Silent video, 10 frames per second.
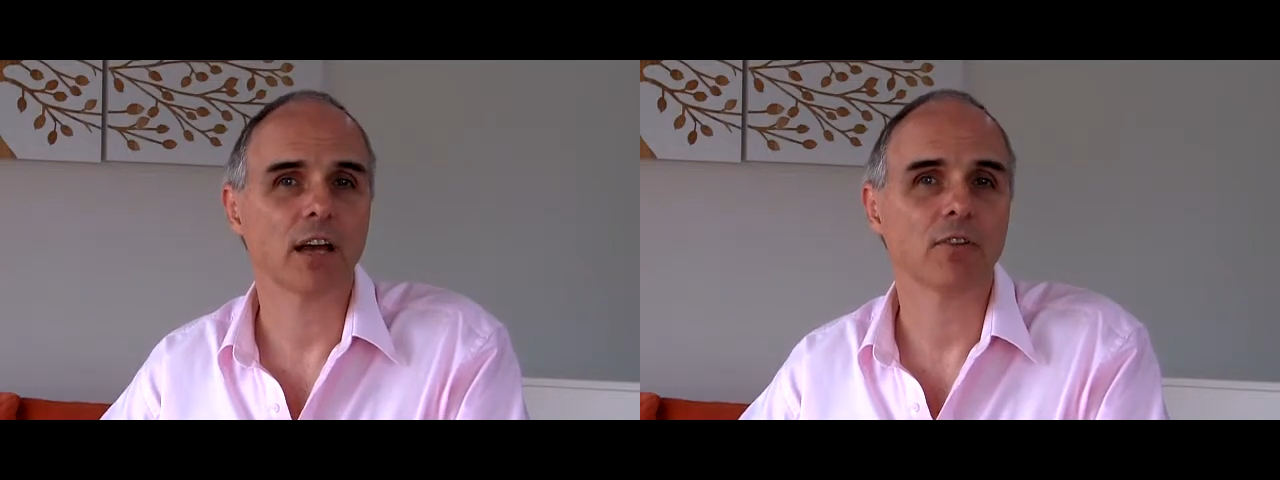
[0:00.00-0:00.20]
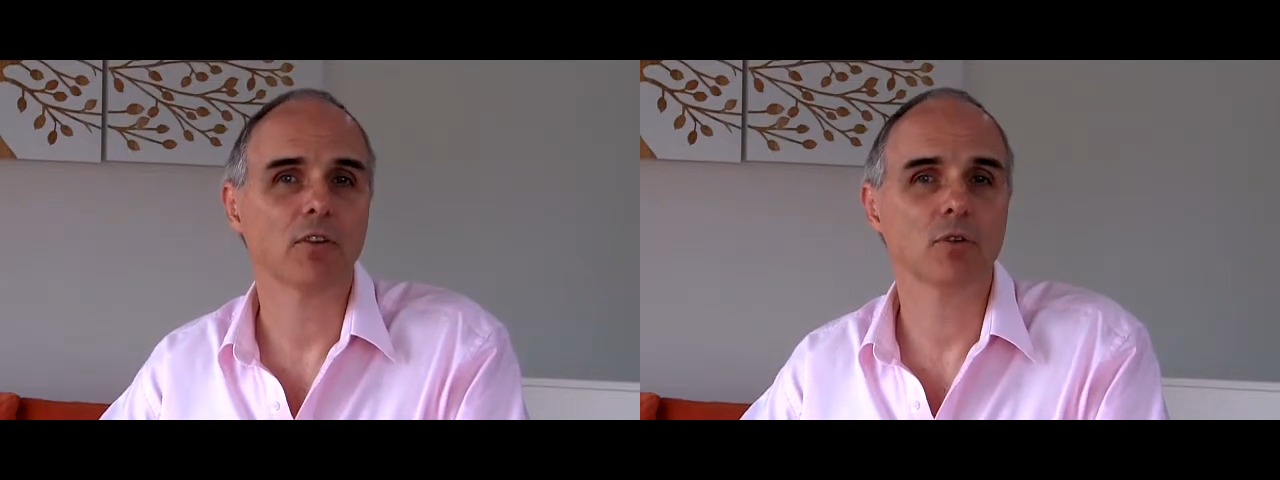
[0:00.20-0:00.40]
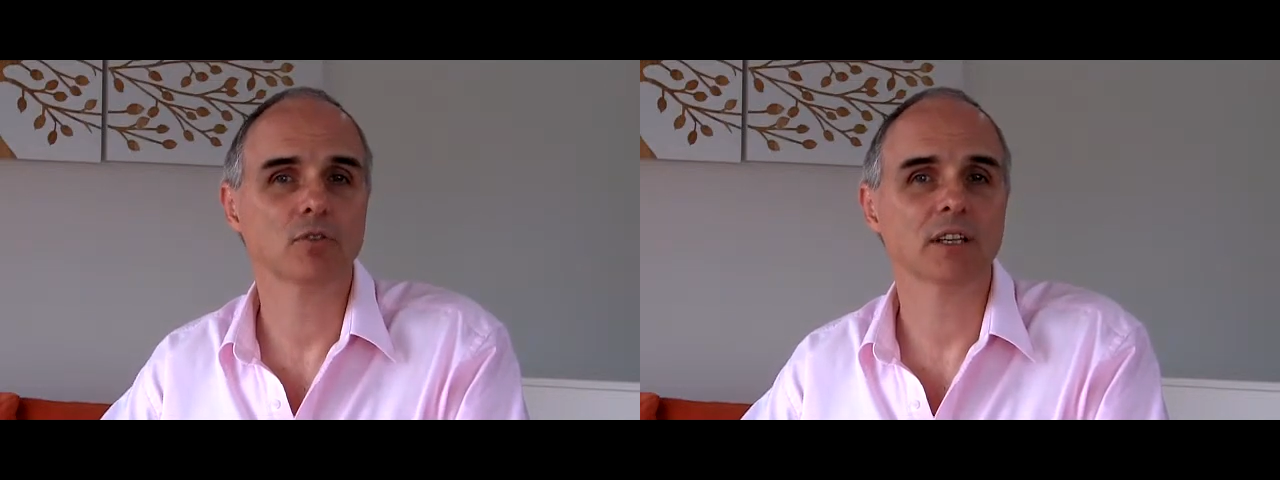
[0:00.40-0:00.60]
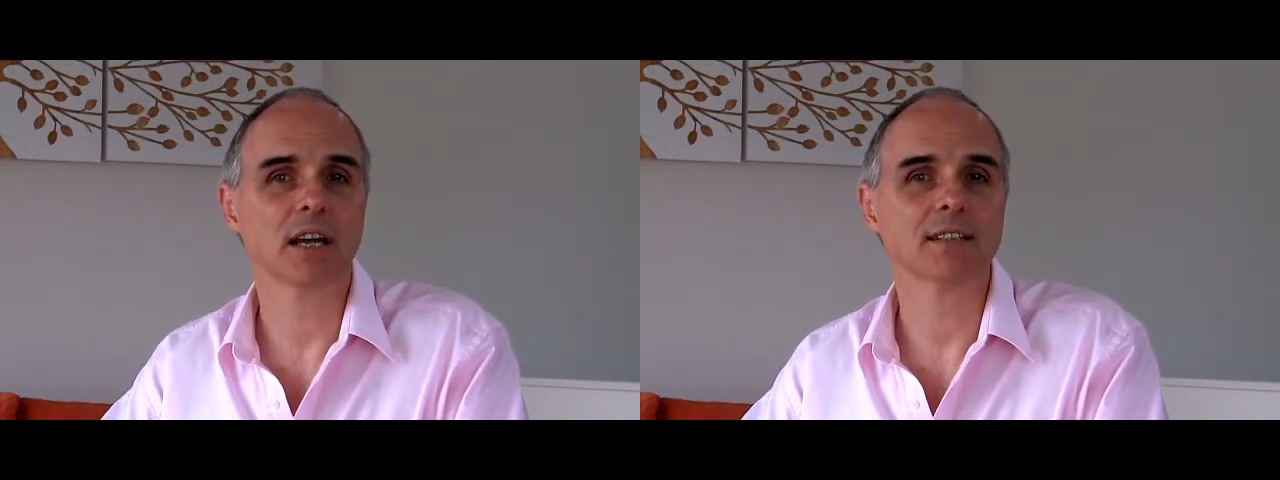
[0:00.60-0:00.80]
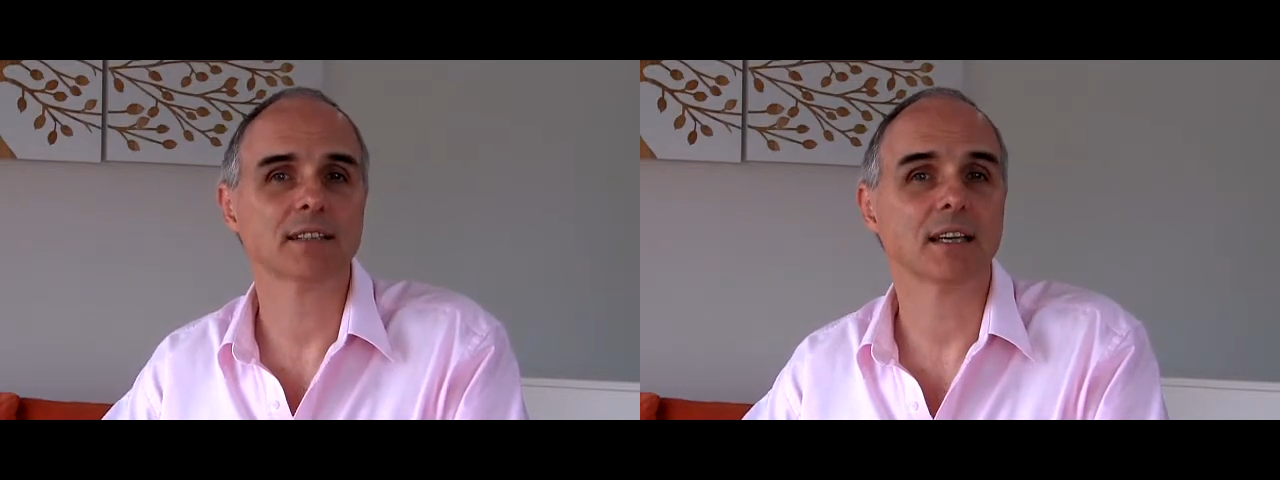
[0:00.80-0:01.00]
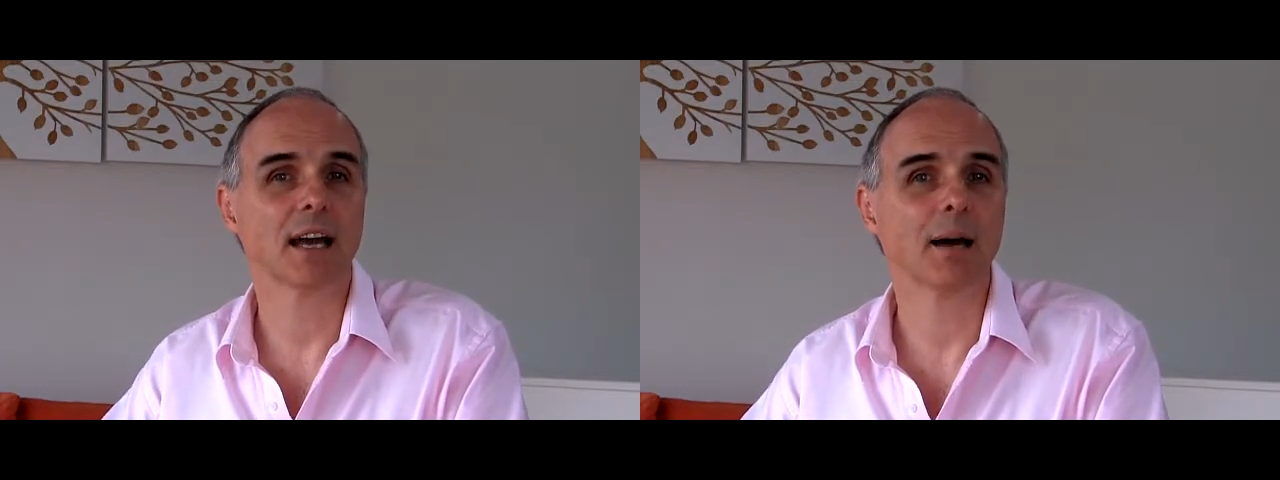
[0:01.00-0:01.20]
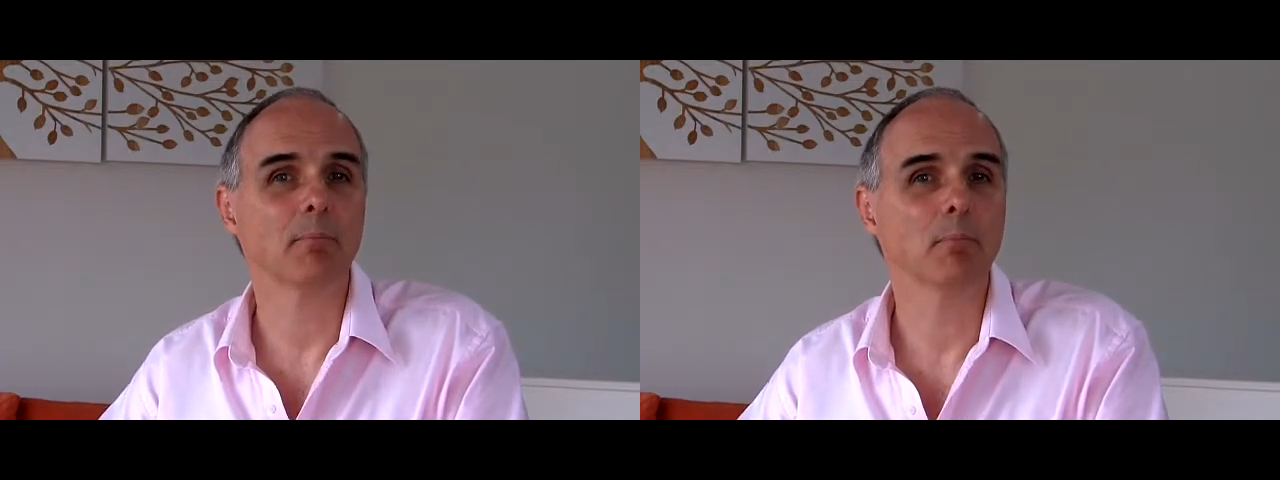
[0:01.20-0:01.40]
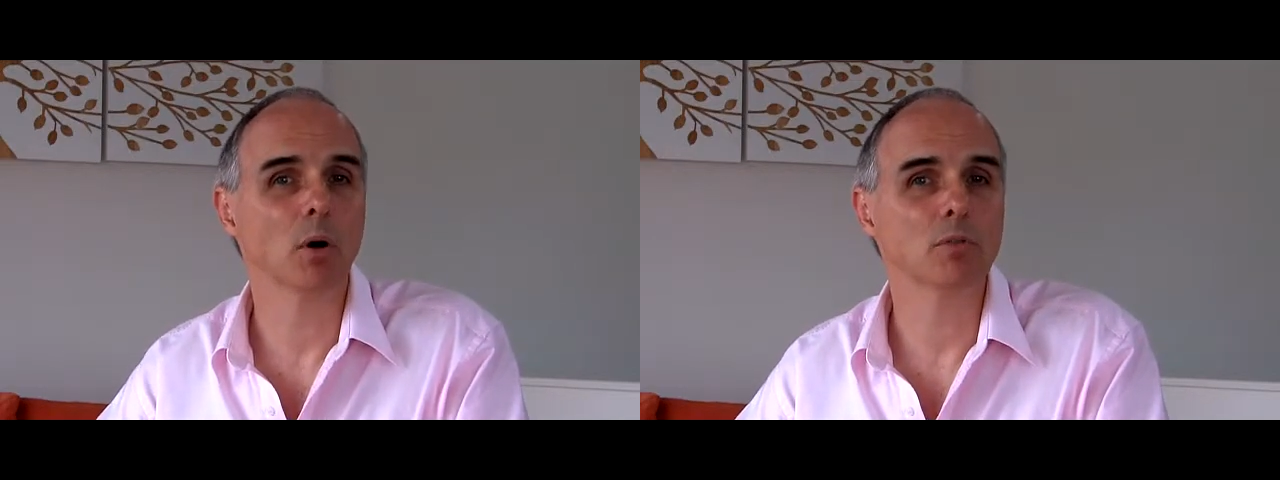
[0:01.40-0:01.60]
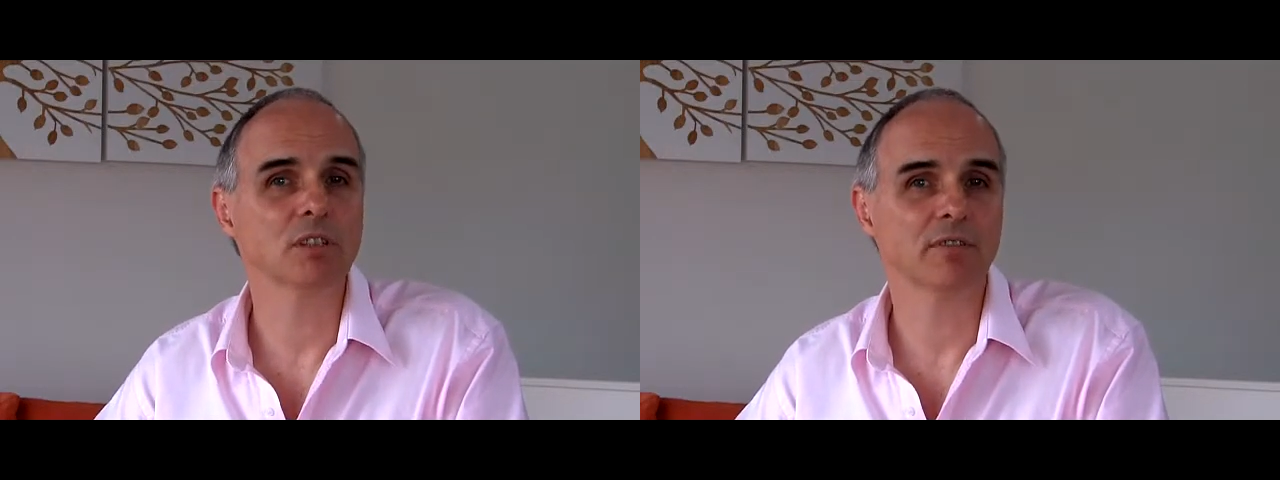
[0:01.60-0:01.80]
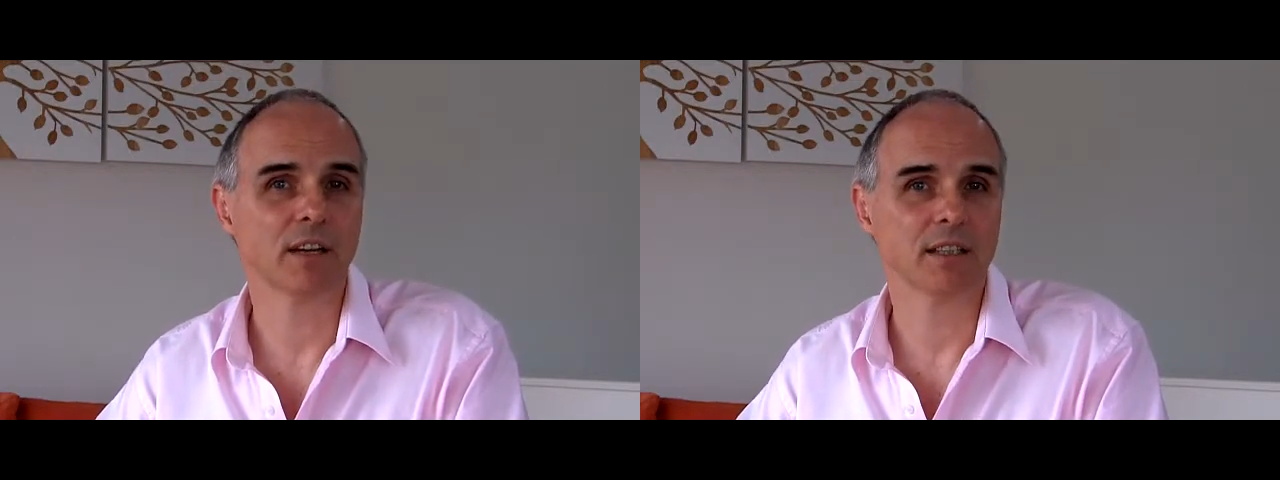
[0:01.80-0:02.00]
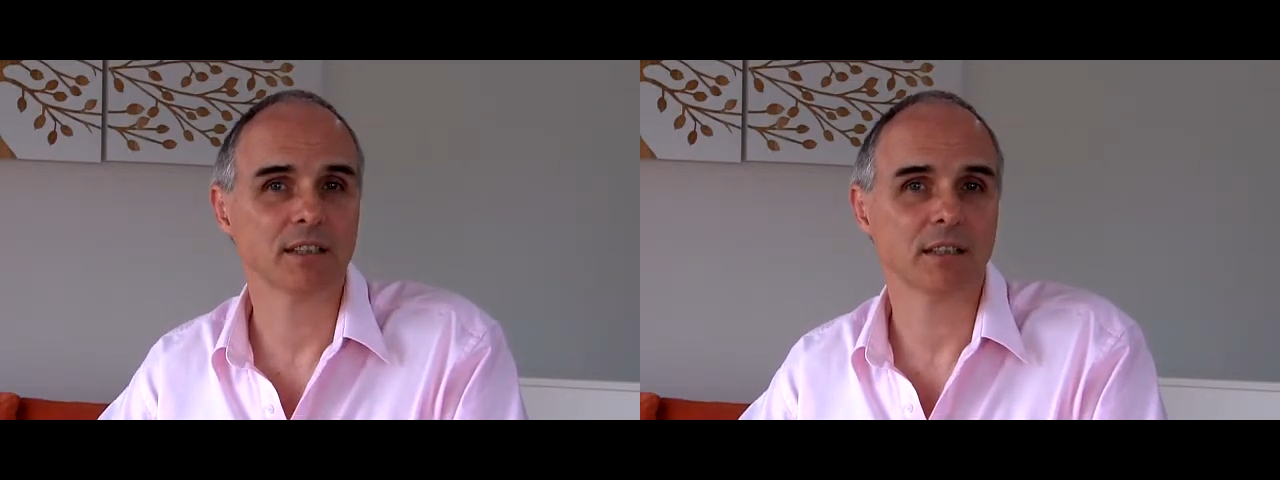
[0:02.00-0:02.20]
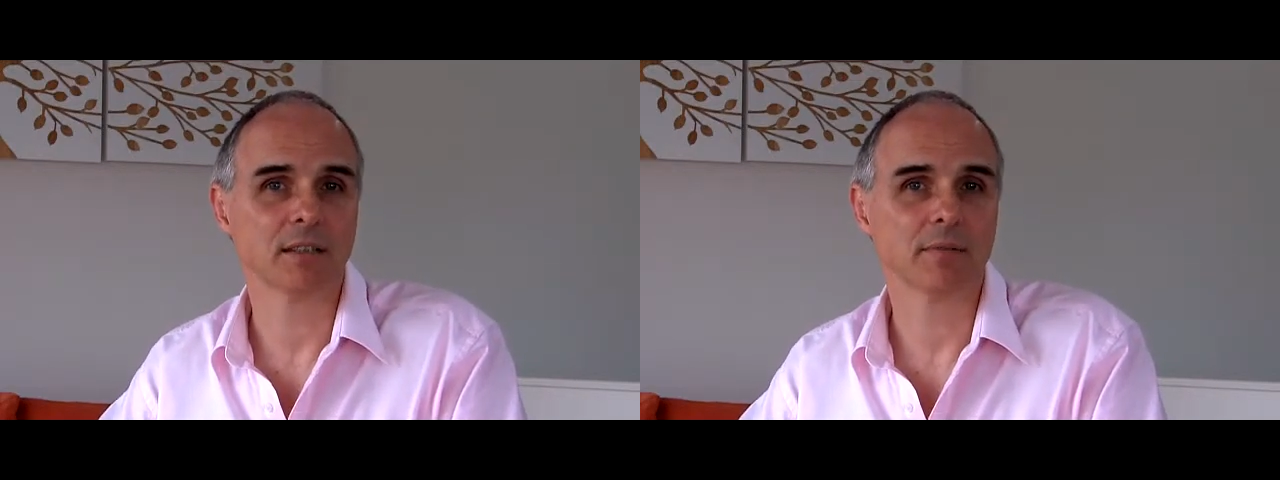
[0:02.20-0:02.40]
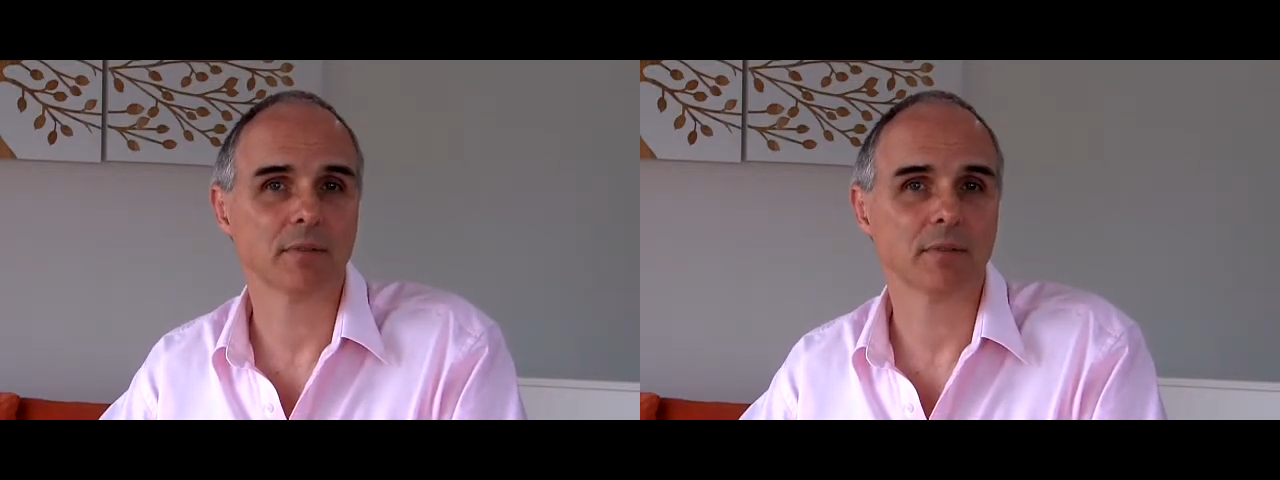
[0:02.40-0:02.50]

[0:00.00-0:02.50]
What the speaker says: enthusiastic, and motivated.